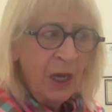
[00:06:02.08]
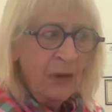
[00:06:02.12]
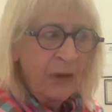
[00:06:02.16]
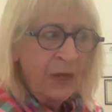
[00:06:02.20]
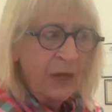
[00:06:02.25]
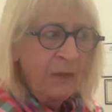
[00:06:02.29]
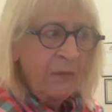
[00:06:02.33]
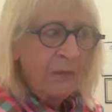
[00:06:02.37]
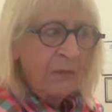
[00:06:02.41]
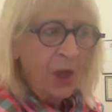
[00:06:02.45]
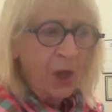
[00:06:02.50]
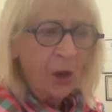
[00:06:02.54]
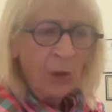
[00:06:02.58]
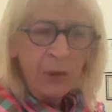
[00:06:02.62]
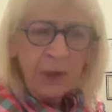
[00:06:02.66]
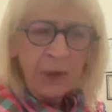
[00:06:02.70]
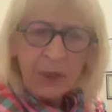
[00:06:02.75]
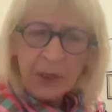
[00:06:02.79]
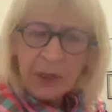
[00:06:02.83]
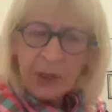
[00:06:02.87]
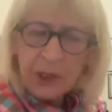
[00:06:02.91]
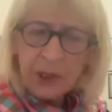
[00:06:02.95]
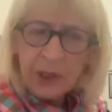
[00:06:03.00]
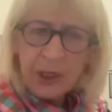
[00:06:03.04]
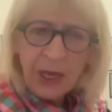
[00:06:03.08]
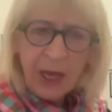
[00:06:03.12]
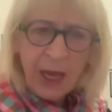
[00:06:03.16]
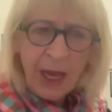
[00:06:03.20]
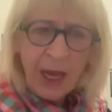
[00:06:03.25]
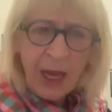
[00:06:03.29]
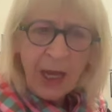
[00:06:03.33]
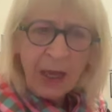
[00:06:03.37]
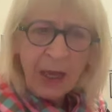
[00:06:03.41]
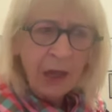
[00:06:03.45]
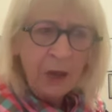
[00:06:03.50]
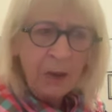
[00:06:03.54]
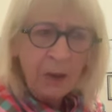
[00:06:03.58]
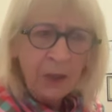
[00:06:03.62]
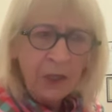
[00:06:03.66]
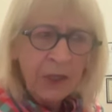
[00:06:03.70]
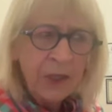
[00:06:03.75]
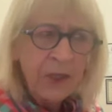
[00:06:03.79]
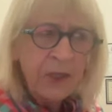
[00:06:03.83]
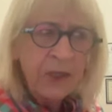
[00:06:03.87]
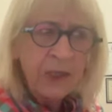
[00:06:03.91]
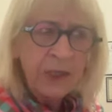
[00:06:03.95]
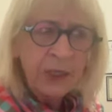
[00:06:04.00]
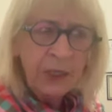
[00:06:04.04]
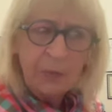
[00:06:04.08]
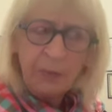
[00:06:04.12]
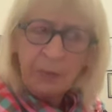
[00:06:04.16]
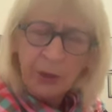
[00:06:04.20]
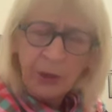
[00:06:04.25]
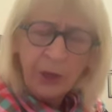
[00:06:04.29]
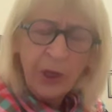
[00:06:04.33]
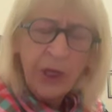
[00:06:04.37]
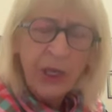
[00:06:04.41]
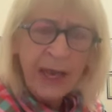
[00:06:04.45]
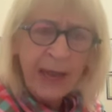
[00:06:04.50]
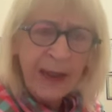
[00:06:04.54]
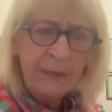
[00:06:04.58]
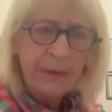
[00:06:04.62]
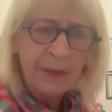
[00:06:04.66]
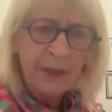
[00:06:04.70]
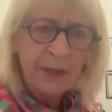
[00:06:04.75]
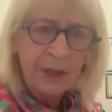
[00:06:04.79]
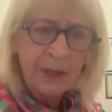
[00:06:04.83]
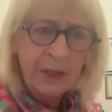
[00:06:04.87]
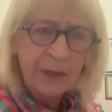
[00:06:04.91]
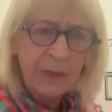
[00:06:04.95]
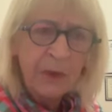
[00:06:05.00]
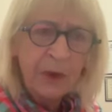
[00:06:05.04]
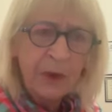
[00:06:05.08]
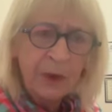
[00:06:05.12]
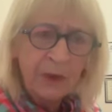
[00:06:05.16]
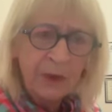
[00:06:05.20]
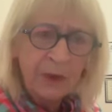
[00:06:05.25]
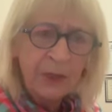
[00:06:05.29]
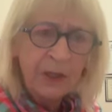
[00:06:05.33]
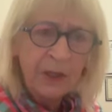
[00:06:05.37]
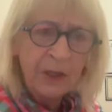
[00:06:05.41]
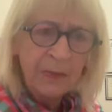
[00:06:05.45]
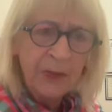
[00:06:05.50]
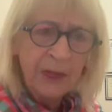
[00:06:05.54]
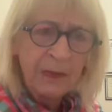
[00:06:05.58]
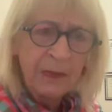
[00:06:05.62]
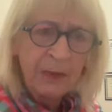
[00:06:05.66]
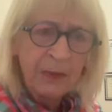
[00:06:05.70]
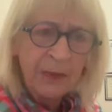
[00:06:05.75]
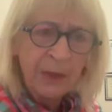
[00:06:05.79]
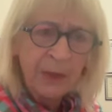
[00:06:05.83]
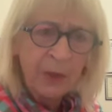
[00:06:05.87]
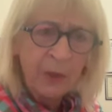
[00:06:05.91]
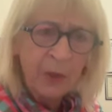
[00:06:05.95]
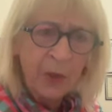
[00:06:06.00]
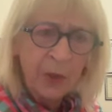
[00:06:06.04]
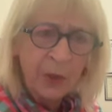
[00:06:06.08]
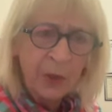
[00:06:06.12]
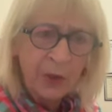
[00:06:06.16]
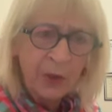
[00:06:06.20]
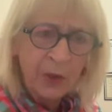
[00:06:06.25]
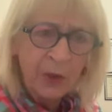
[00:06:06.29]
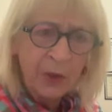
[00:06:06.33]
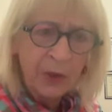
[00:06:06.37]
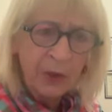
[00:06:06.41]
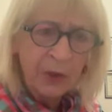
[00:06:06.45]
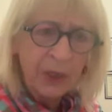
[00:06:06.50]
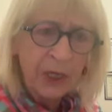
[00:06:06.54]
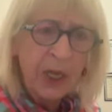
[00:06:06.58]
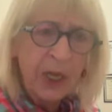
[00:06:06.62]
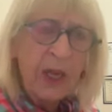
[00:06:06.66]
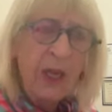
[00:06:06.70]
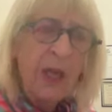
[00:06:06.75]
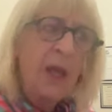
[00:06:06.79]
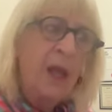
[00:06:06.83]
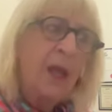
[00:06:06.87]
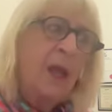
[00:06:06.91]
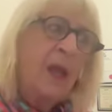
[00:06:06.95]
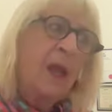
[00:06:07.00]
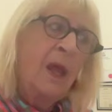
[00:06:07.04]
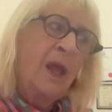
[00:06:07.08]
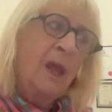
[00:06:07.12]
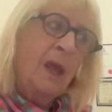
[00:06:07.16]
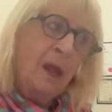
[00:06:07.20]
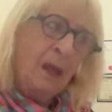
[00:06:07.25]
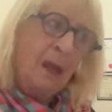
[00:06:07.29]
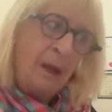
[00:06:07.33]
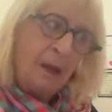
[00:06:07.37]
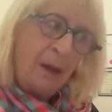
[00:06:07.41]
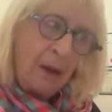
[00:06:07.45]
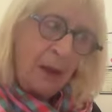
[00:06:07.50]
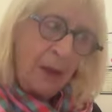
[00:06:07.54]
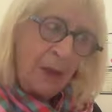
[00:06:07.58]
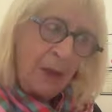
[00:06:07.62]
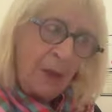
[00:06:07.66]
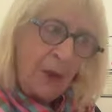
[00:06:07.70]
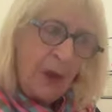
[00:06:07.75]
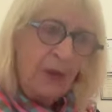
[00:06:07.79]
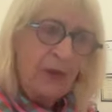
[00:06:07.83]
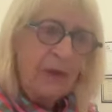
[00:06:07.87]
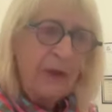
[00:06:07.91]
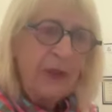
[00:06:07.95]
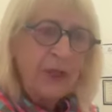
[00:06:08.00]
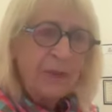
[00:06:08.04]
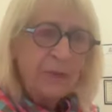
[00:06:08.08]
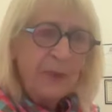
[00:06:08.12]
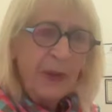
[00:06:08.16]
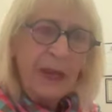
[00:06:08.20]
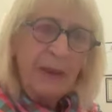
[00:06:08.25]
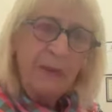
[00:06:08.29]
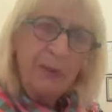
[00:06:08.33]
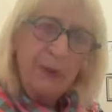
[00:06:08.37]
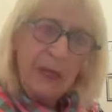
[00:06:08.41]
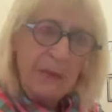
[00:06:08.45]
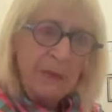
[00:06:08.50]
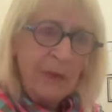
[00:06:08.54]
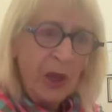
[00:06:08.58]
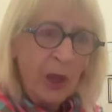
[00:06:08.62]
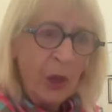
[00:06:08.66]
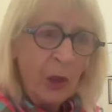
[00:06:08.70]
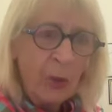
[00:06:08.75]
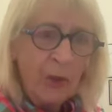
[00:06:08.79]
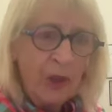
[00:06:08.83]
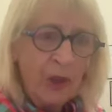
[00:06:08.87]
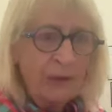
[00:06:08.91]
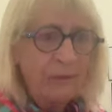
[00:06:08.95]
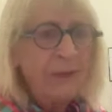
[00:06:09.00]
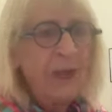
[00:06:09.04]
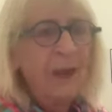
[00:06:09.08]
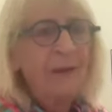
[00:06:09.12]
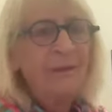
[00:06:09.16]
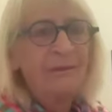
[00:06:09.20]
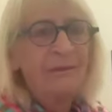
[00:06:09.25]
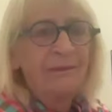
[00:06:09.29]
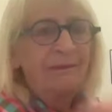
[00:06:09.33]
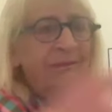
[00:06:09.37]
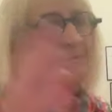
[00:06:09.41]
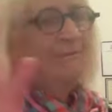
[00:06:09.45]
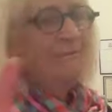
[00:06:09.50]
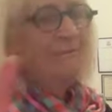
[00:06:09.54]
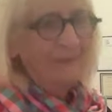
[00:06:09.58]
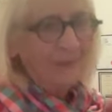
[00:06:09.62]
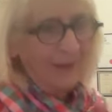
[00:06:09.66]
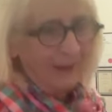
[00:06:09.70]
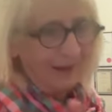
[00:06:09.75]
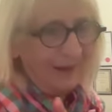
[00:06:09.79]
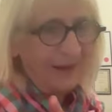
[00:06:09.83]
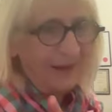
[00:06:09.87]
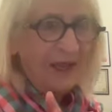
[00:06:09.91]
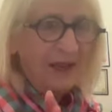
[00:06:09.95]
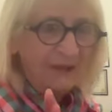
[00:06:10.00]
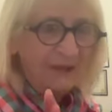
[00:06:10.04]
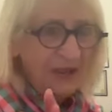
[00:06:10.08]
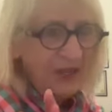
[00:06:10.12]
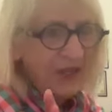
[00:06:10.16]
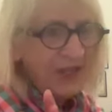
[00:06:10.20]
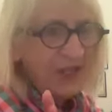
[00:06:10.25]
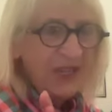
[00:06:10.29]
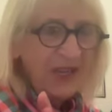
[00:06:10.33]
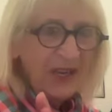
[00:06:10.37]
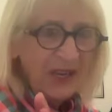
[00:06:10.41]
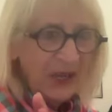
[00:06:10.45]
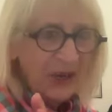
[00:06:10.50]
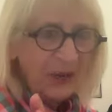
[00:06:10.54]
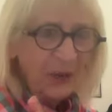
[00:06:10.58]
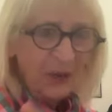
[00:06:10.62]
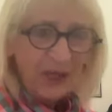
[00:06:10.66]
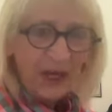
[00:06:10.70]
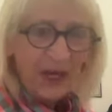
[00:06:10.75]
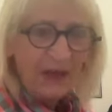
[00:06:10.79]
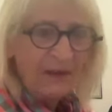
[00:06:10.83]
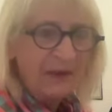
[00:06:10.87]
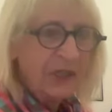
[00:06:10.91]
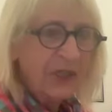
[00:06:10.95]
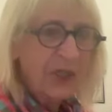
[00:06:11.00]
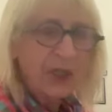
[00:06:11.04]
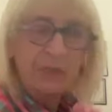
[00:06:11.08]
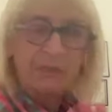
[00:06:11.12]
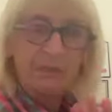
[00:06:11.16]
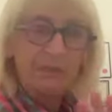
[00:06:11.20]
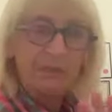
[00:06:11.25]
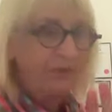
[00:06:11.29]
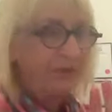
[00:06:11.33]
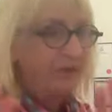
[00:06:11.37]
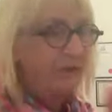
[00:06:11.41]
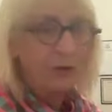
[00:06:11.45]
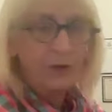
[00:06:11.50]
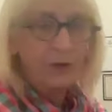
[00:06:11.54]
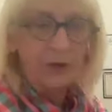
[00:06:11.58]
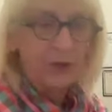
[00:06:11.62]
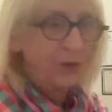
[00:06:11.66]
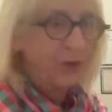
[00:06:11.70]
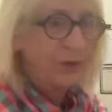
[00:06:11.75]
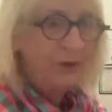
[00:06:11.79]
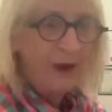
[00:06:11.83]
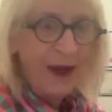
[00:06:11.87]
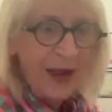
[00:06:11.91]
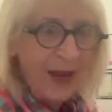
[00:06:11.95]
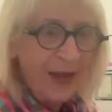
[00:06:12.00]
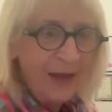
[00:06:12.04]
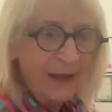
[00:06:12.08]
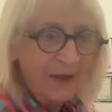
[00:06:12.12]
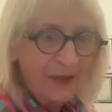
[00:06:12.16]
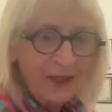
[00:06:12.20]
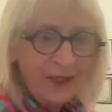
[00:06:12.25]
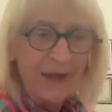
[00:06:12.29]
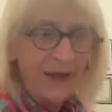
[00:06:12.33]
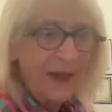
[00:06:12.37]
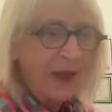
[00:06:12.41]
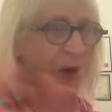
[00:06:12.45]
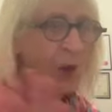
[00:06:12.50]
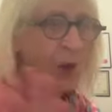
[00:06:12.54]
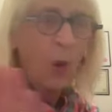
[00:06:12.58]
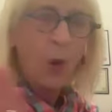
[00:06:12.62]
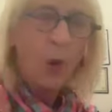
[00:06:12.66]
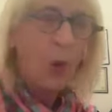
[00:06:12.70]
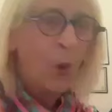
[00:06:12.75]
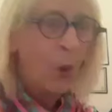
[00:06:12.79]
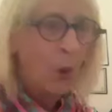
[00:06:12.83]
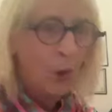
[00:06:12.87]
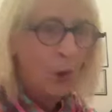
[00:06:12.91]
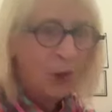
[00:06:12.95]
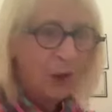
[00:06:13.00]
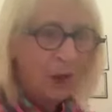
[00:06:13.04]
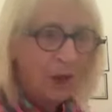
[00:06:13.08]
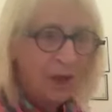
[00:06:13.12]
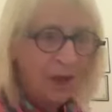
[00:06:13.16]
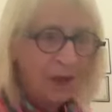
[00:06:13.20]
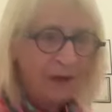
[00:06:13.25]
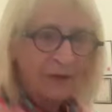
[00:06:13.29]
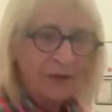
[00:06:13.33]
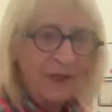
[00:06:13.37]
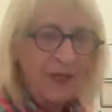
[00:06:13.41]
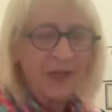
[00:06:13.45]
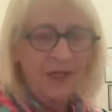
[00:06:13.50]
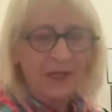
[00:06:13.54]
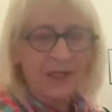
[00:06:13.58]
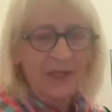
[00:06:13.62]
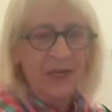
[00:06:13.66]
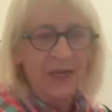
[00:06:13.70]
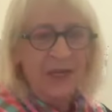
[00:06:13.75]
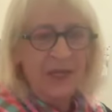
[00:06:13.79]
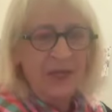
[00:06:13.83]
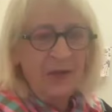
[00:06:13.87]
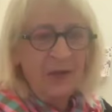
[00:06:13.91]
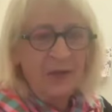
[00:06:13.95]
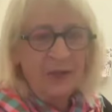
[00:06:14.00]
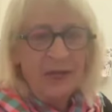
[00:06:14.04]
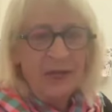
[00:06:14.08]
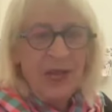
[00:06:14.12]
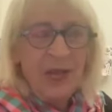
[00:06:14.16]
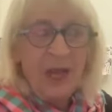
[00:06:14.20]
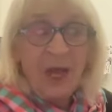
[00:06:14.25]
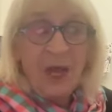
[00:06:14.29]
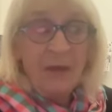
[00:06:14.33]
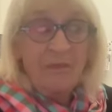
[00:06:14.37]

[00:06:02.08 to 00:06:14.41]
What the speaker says: think Melbourne and Chicago were considered per capita the wealthiest people in the world. And the wealthiest people in Melbourne lived in St Kilda. This is before Toorak. So they all lived in St Kilda.